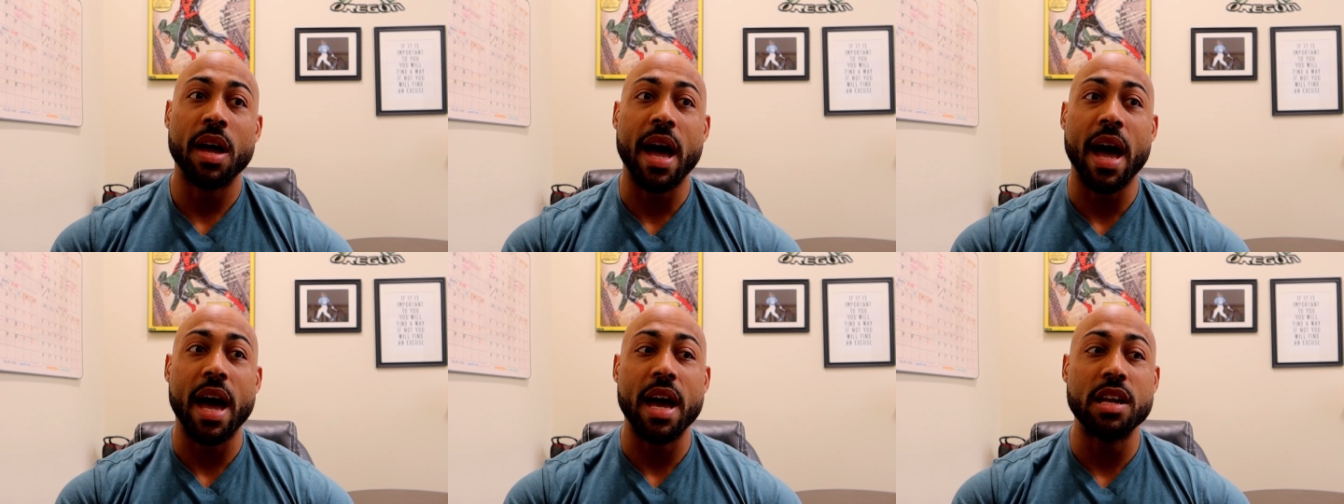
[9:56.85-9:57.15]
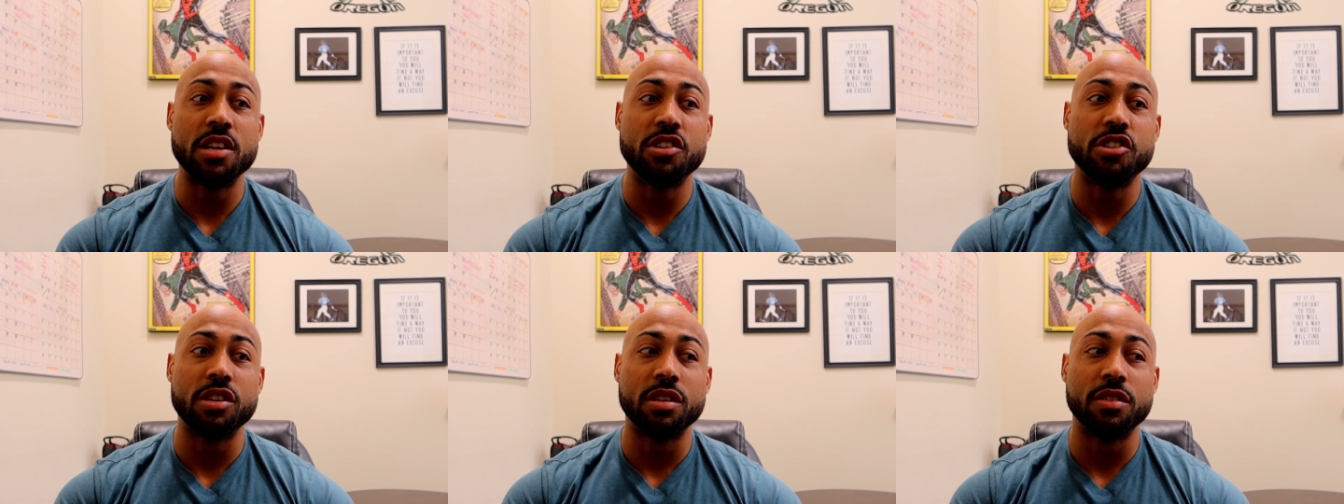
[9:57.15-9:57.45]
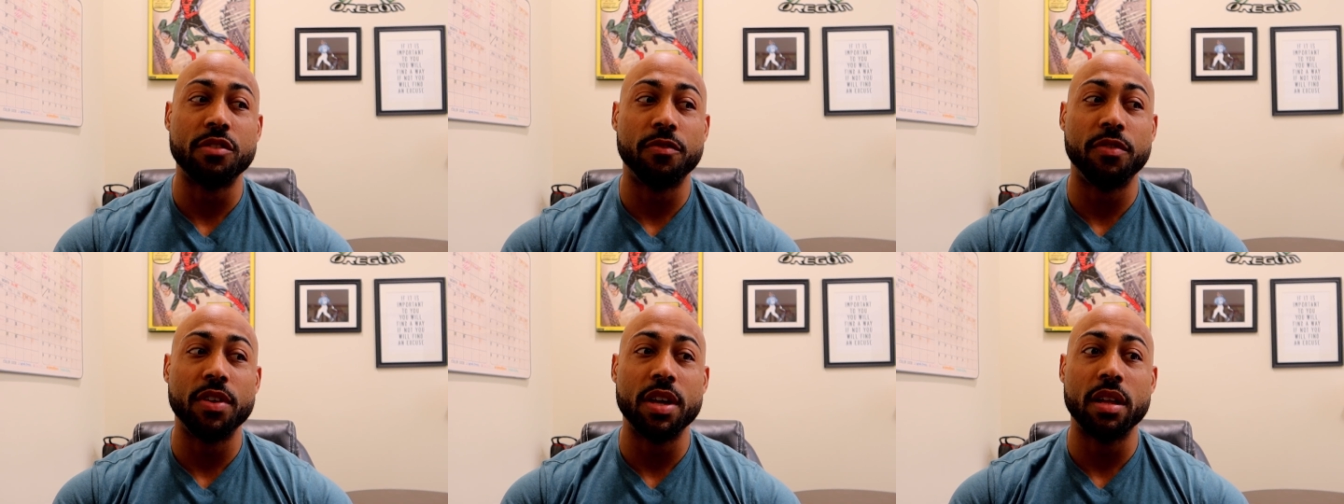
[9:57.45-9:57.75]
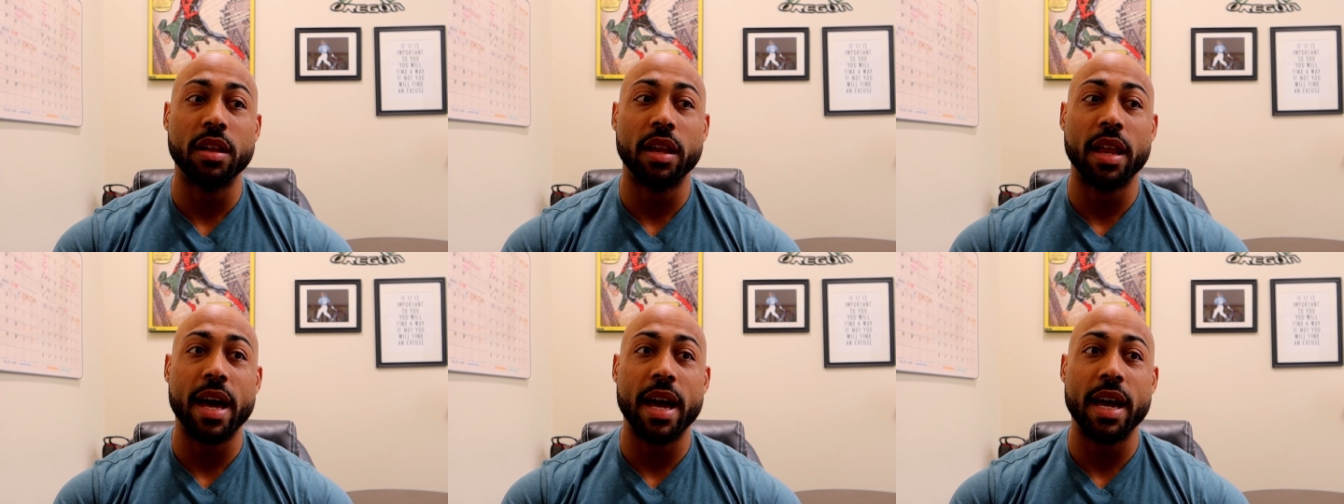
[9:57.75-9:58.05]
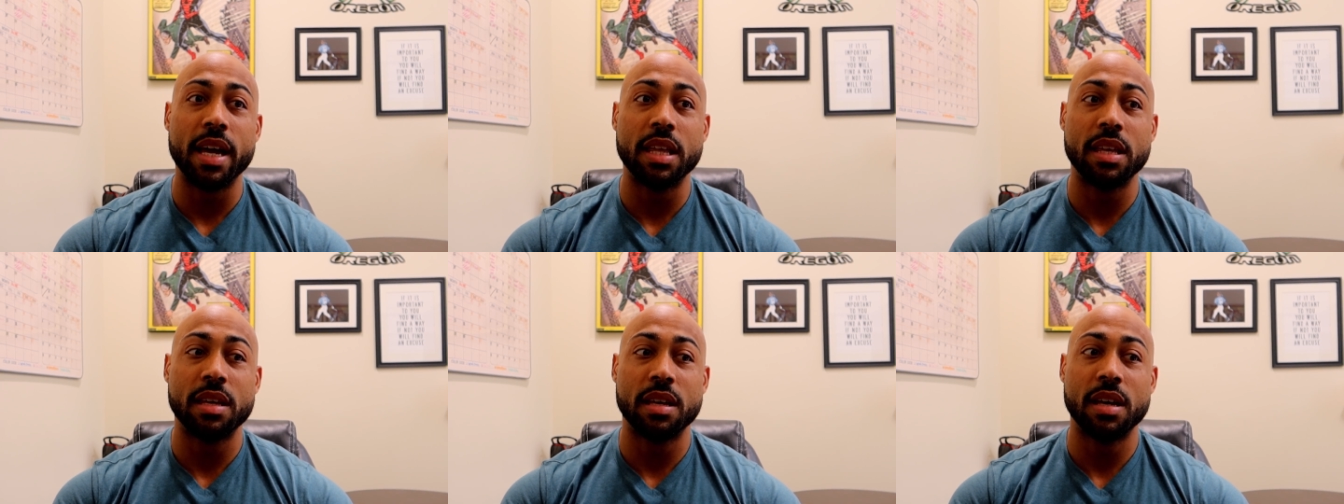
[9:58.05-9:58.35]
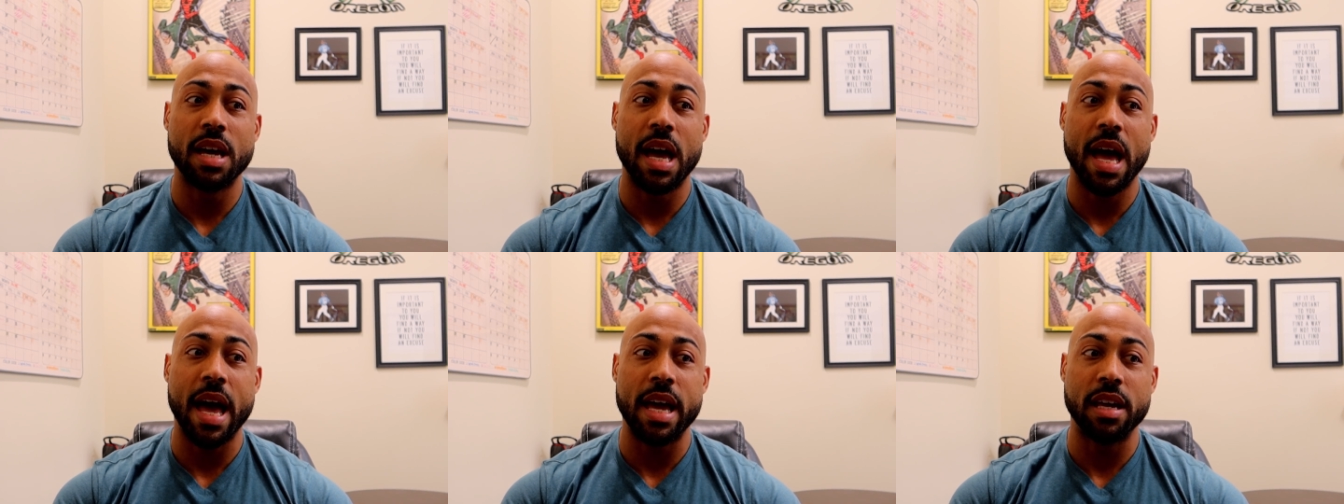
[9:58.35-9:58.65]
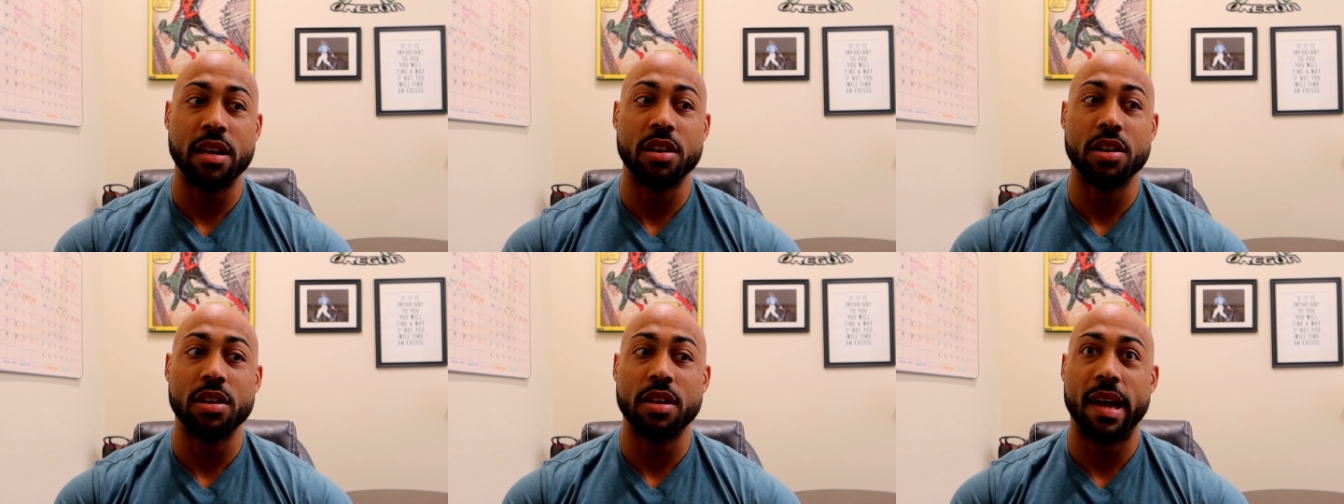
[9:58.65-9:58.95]
I just feel like
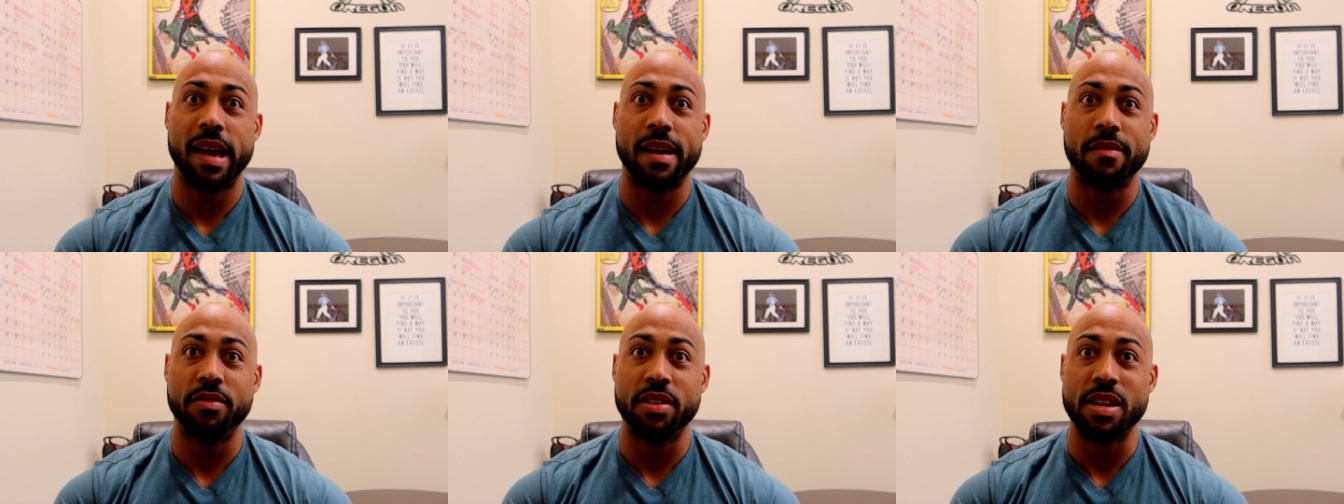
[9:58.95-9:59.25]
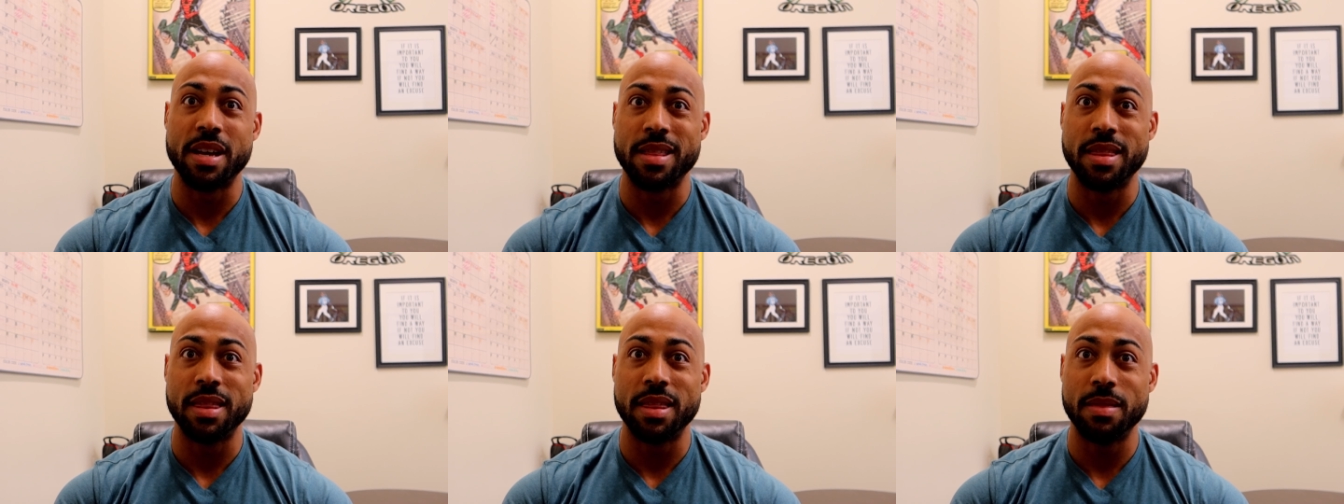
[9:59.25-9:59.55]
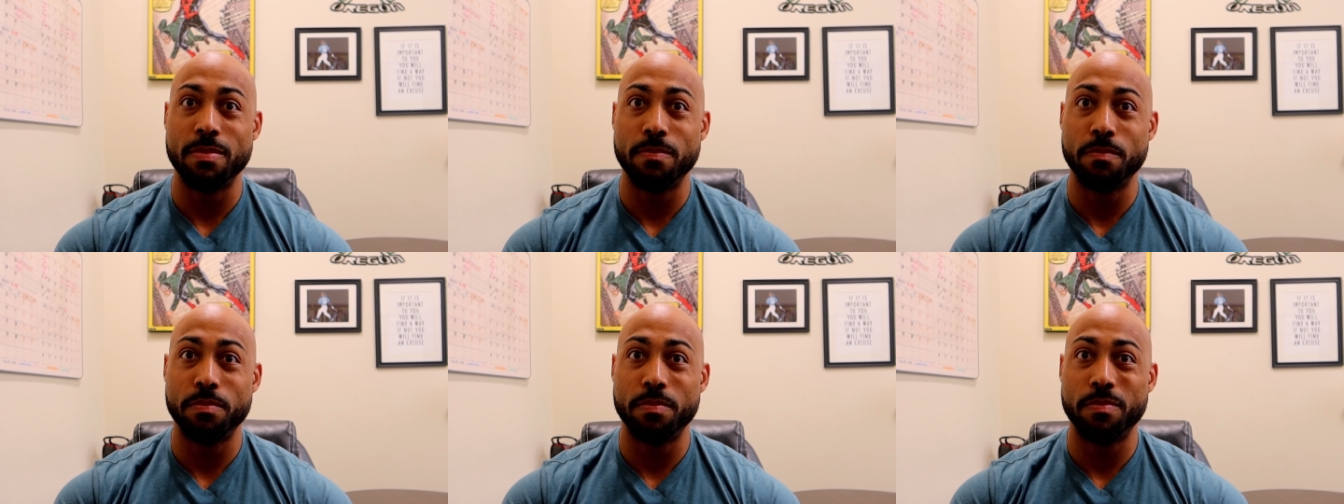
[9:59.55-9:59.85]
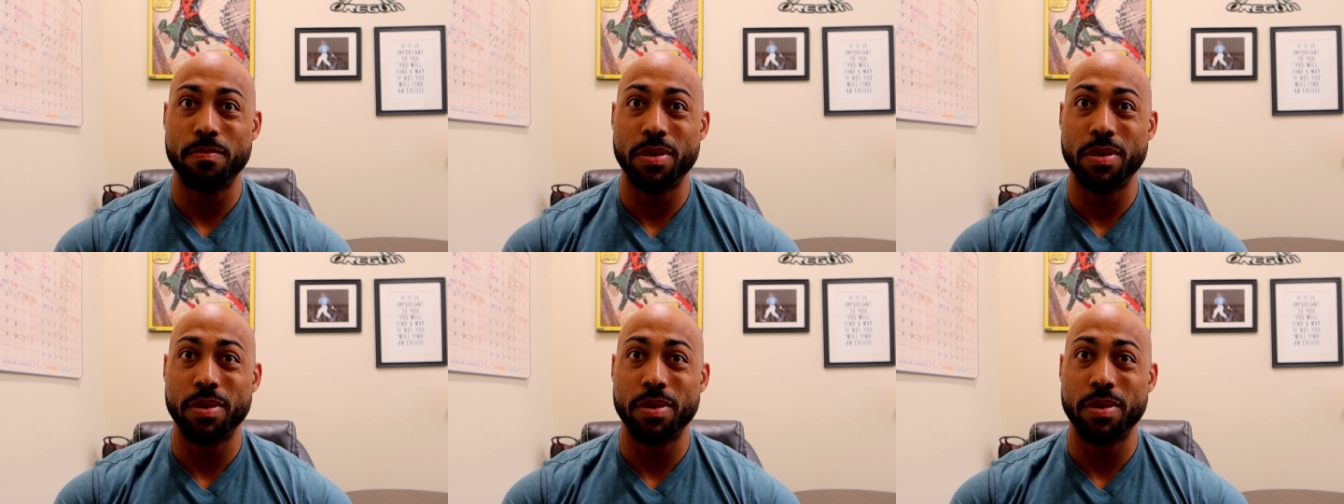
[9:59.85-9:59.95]
I could have done